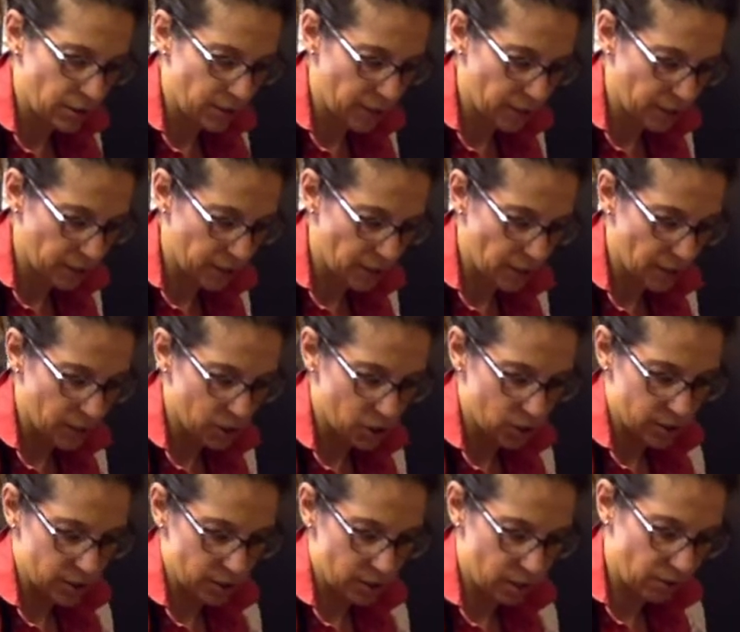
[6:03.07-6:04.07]
around the
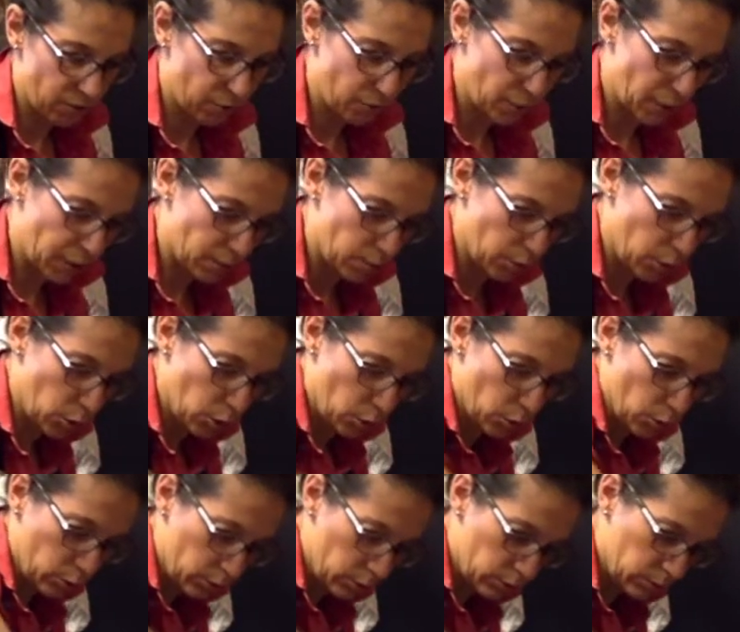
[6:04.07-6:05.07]
edges of my
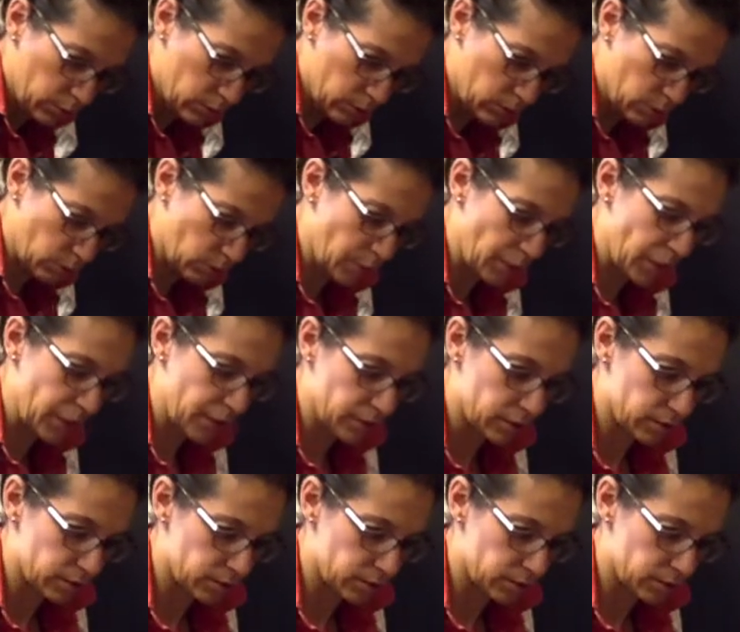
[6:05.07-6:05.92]
bowl or my